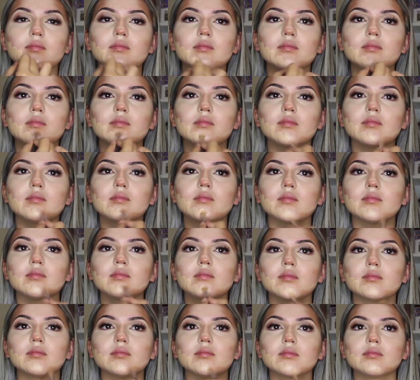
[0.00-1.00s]
I do like
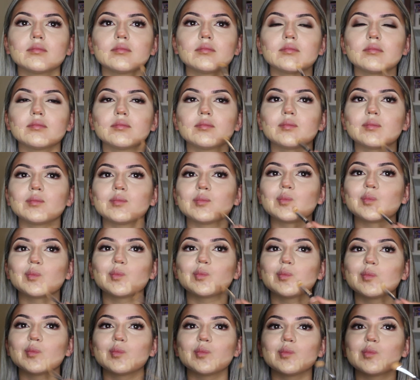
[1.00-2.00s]
to mix my
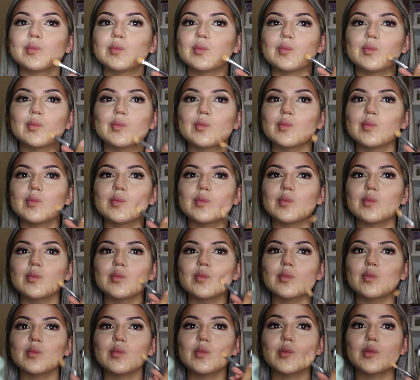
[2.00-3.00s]
foundations, so
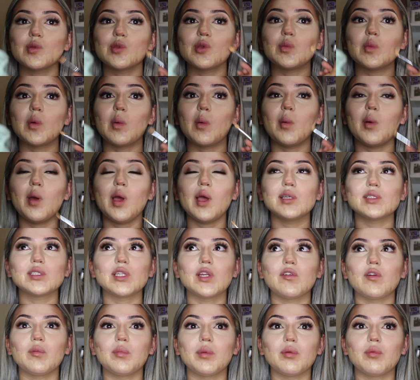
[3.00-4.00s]
I am using the
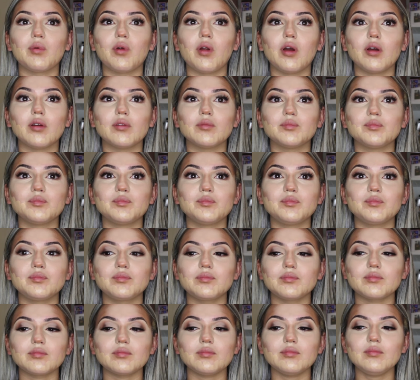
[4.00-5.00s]
shade
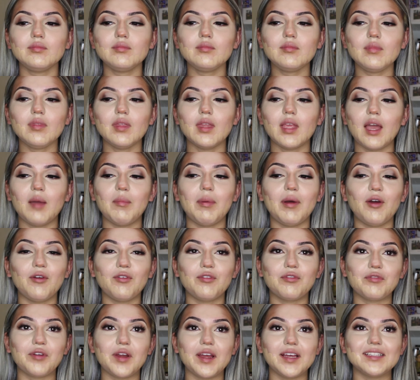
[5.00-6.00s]
Vanilla
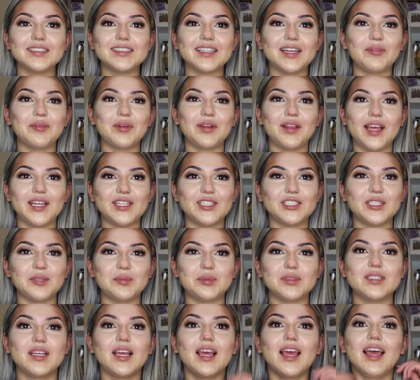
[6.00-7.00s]
and Golden
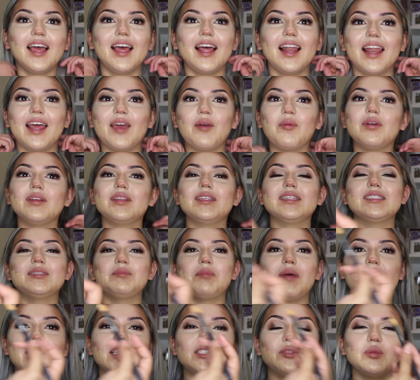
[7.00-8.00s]
Beige, I believe it
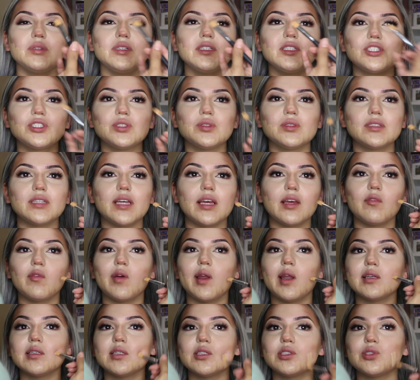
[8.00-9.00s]
is. So I am
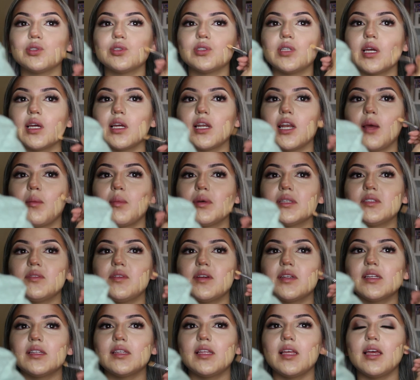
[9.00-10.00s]
going to apply the
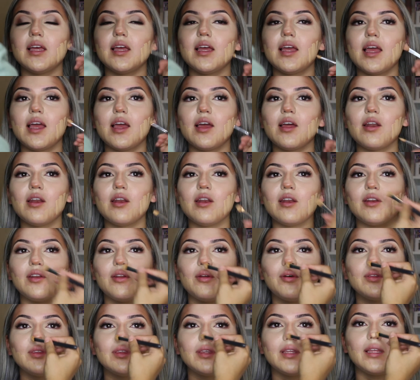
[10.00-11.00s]
foundation
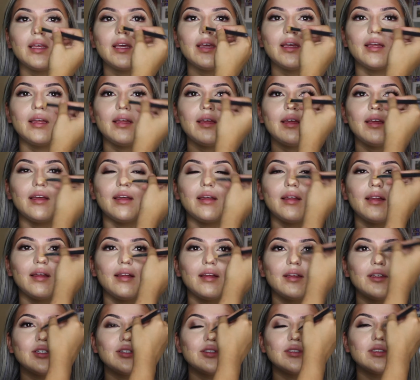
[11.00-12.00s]
around the perimeter of
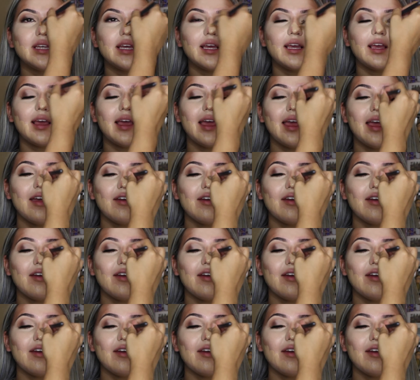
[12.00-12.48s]
her face,